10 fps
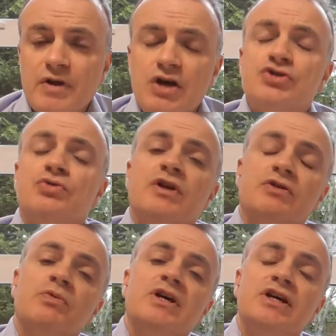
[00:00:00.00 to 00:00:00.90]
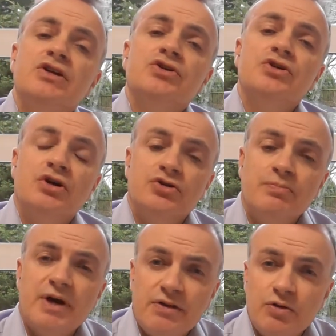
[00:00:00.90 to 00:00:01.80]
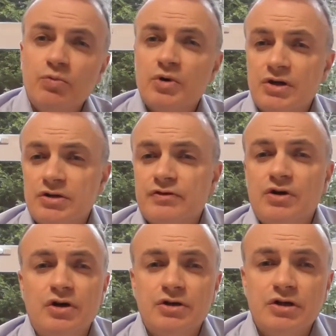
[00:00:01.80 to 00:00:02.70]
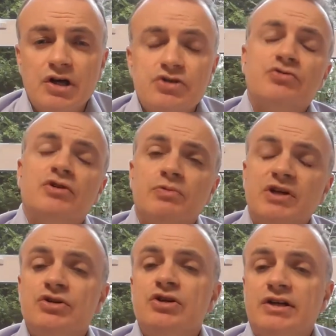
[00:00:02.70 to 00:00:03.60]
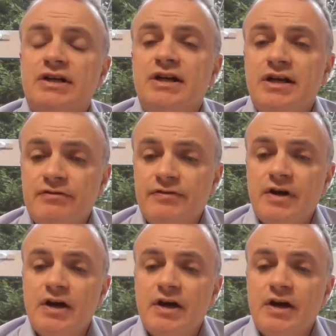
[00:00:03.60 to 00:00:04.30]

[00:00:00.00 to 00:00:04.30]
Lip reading: so that we do not obey the word of God, so that we do not live